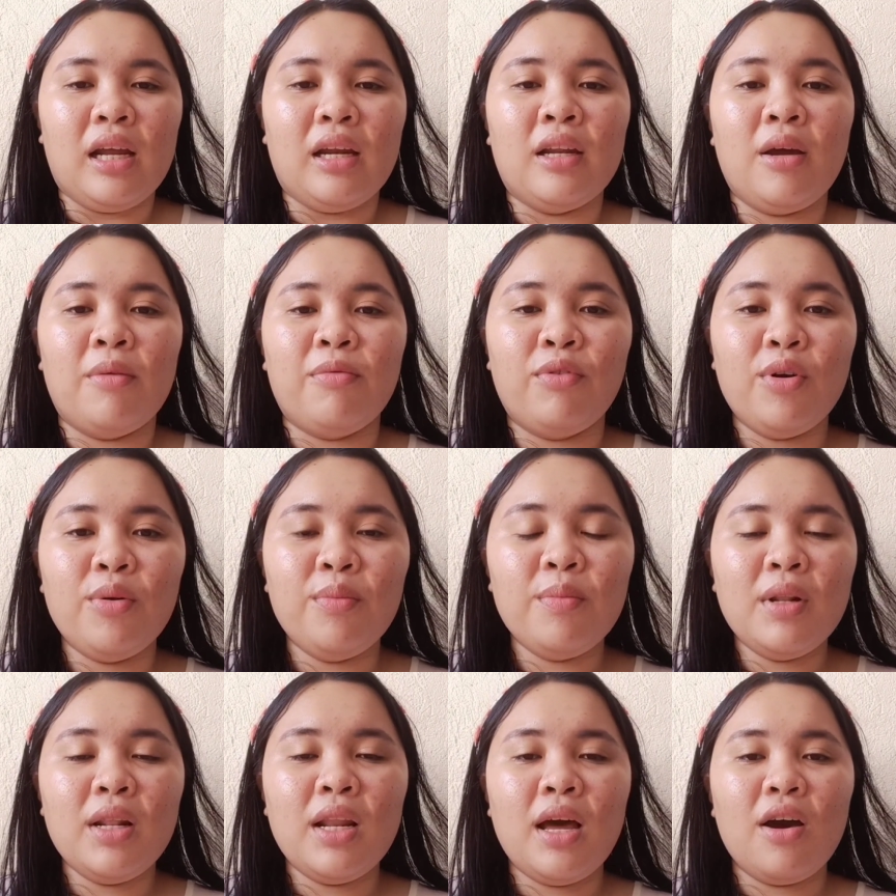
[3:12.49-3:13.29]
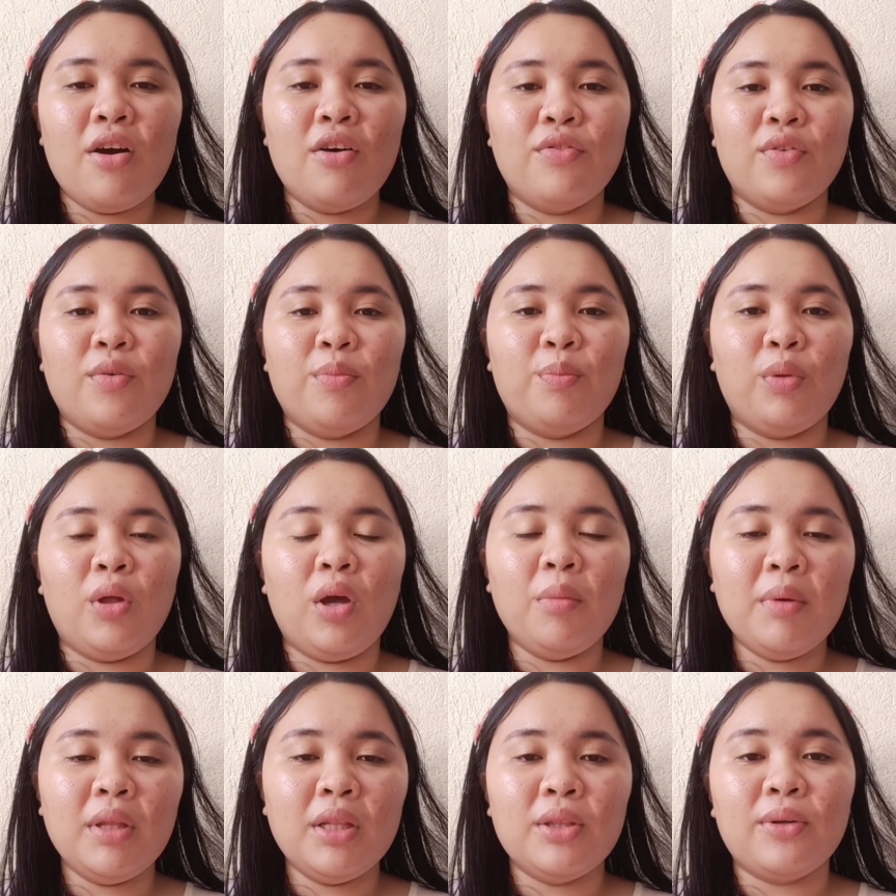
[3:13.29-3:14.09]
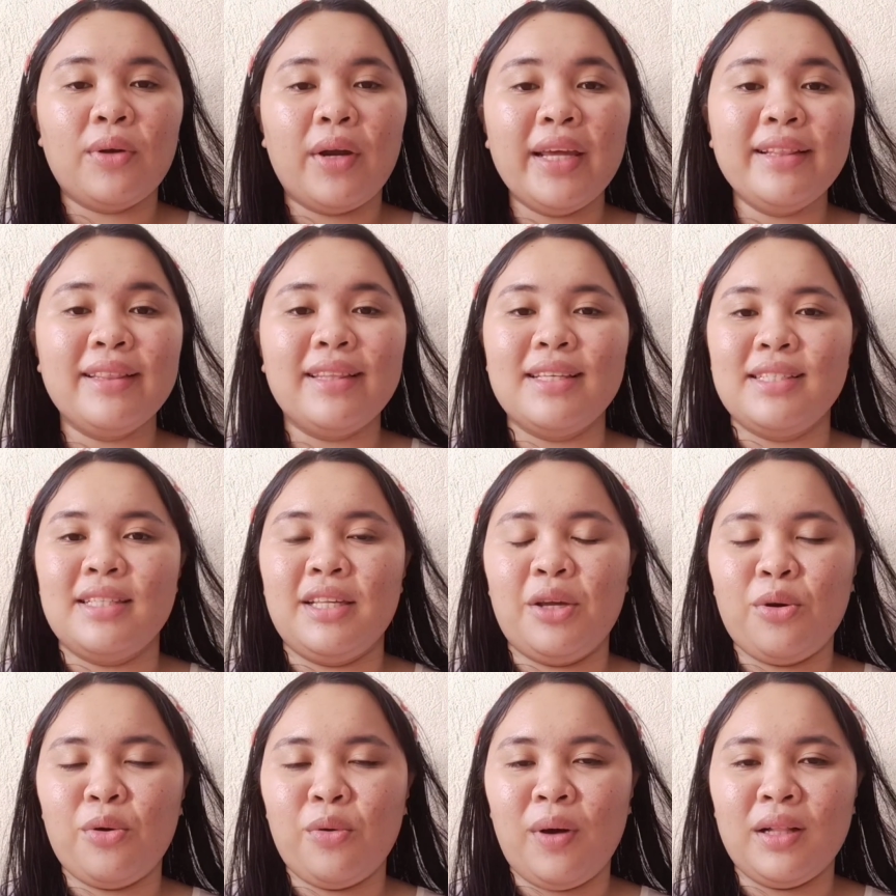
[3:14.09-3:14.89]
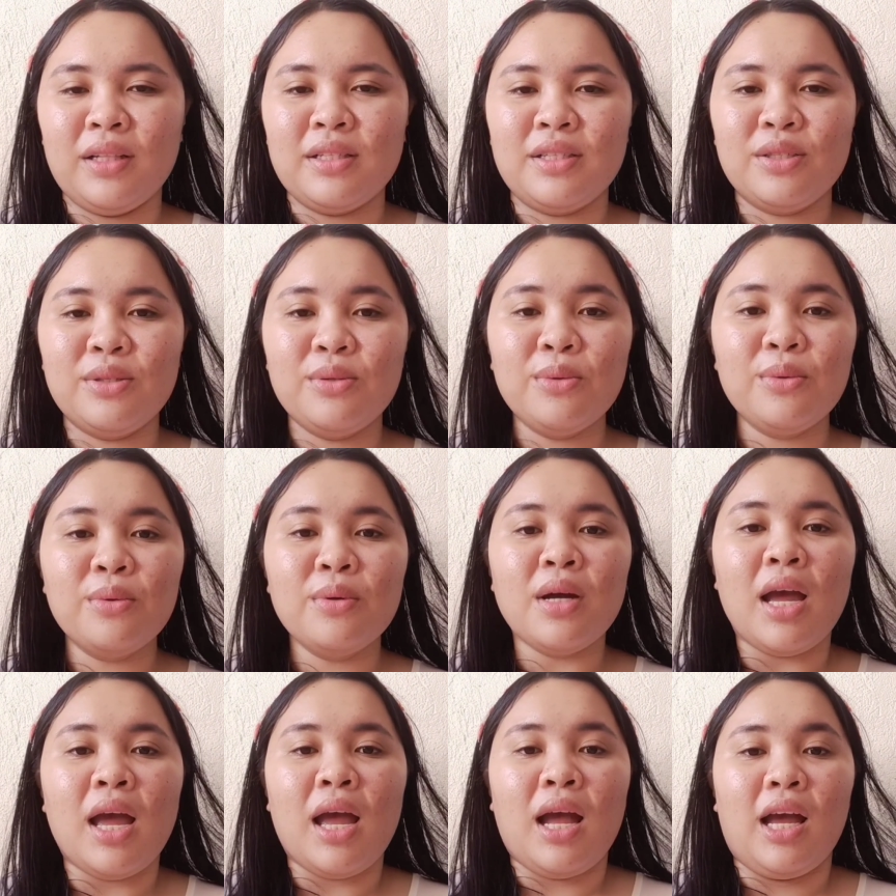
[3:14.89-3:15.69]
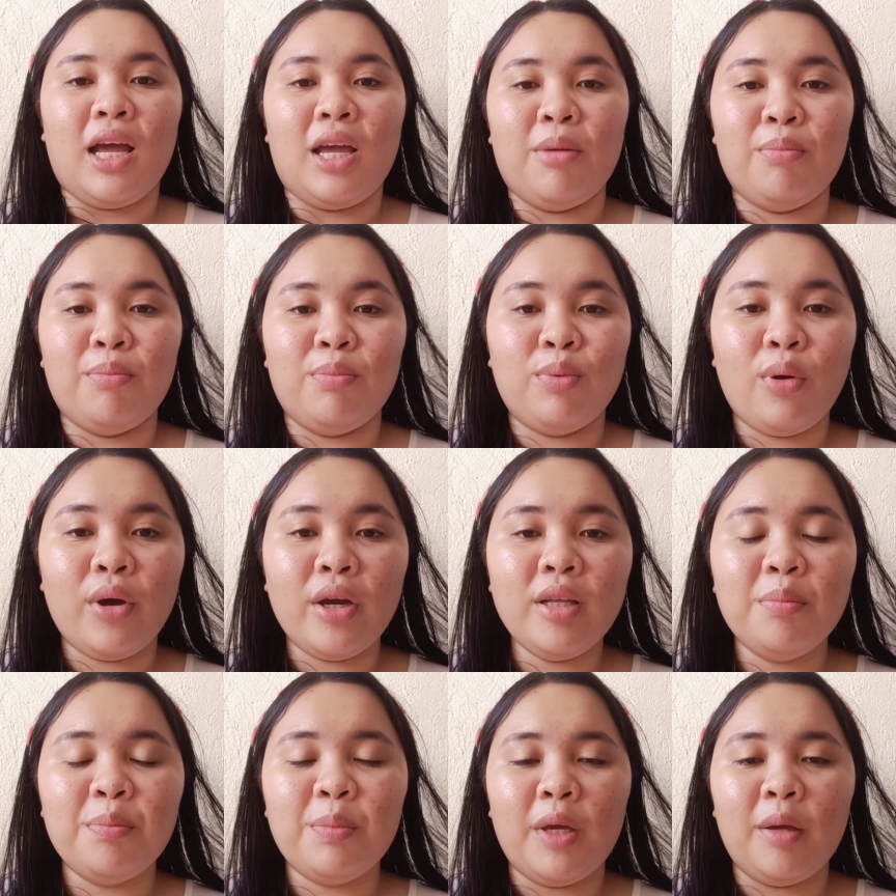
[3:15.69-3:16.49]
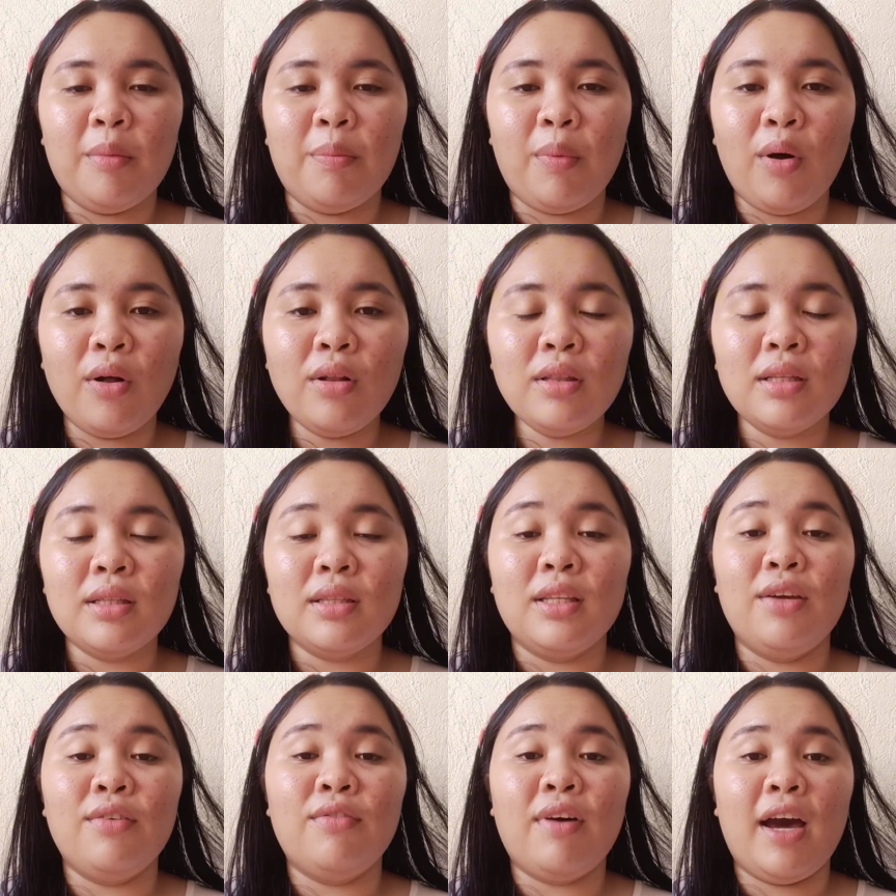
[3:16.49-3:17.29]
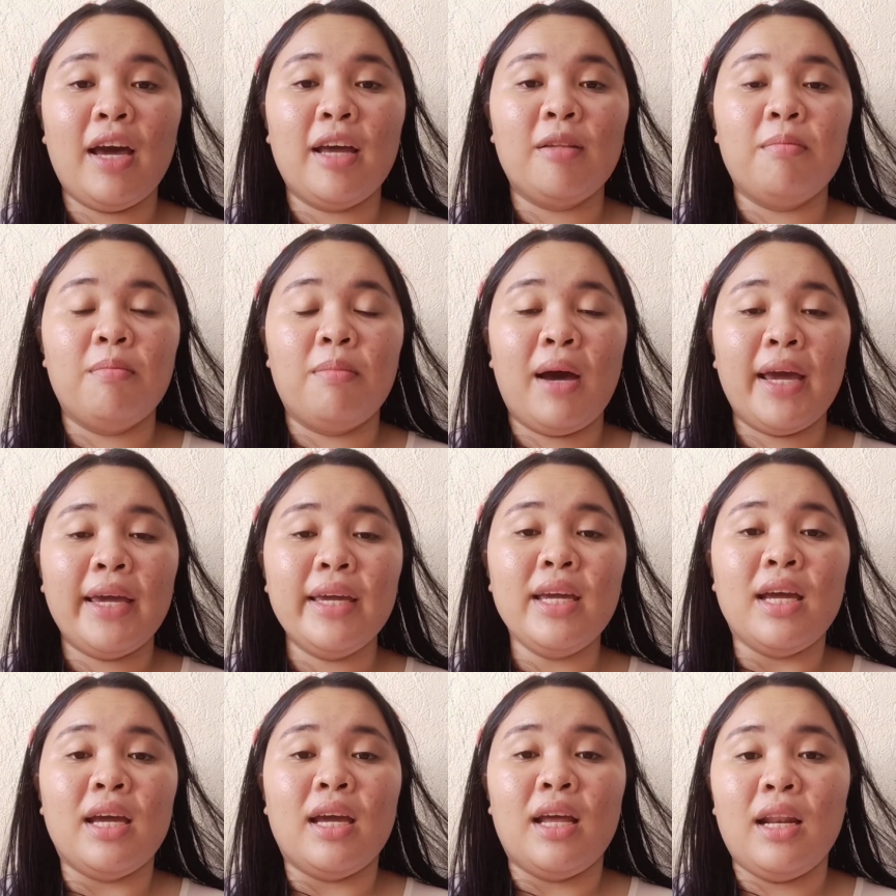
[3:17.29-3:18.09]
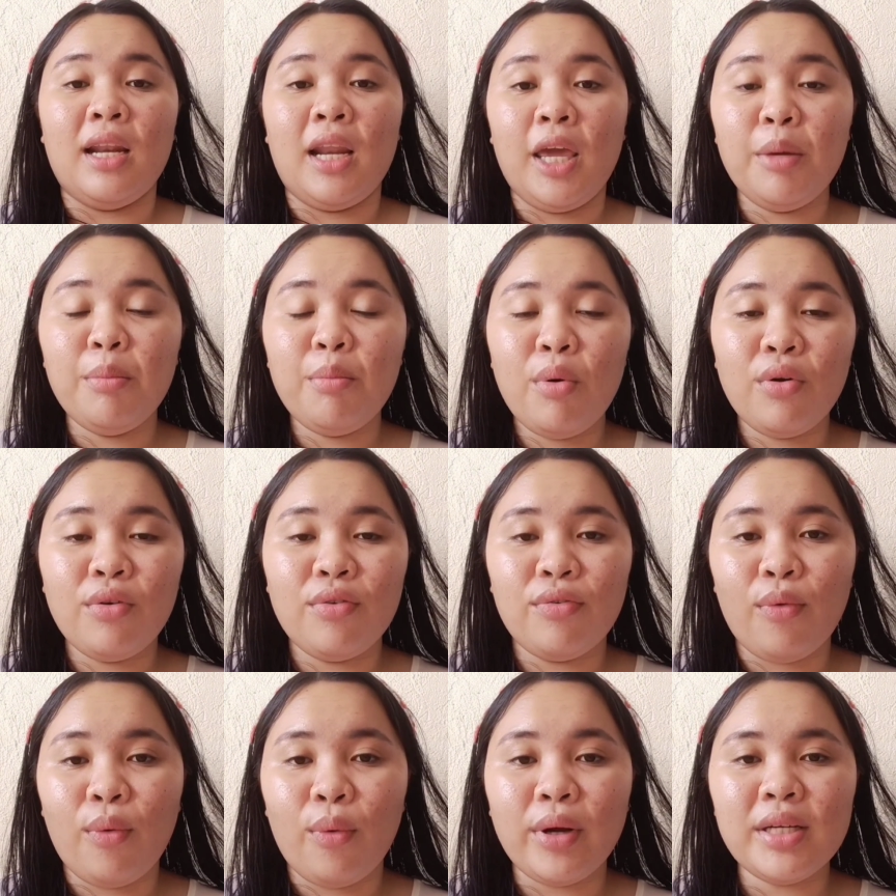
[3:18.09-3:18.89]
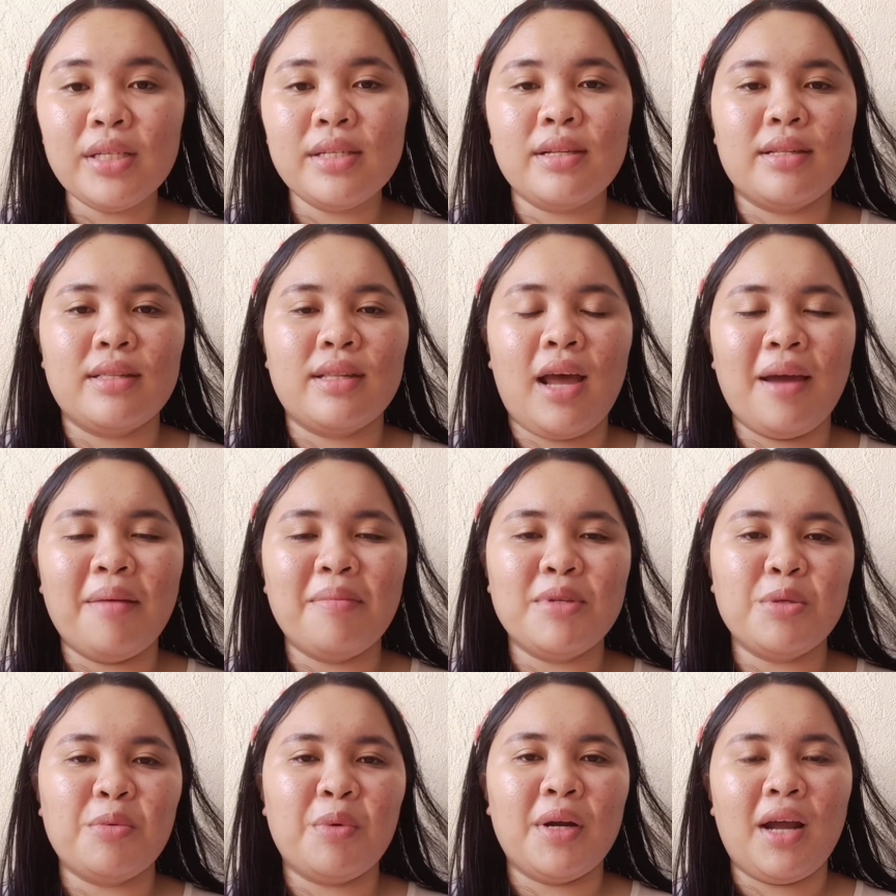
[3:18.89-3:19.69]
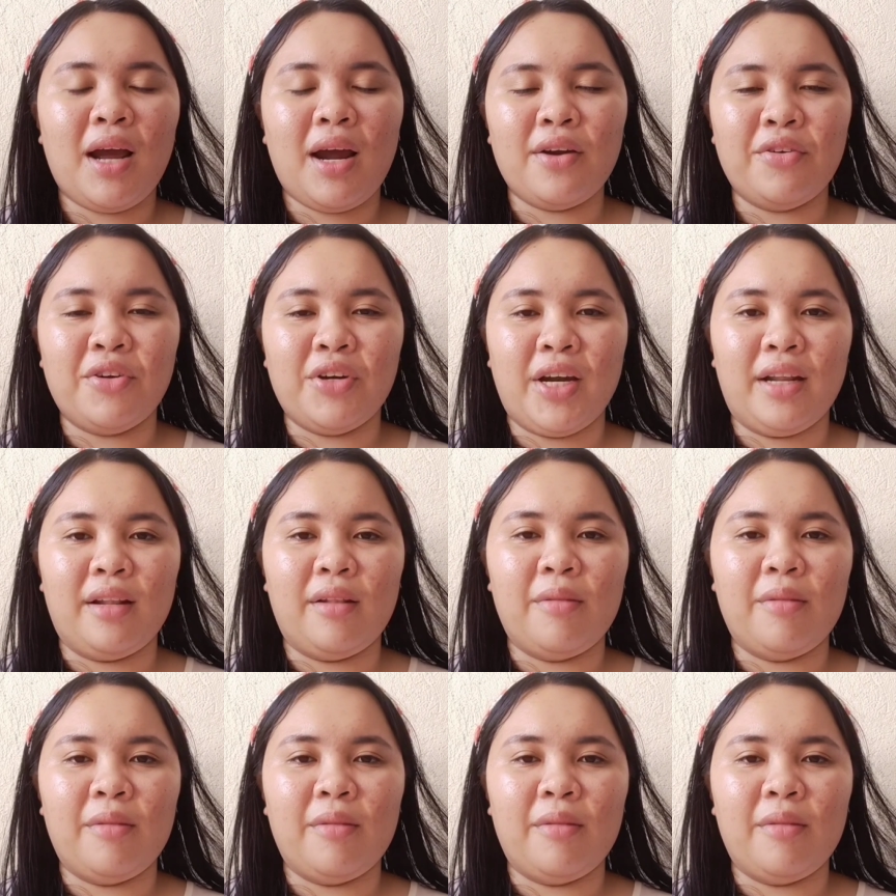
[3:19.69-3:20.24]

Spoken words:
The formula of employment rate is equals to employed people divided by labor force times 100.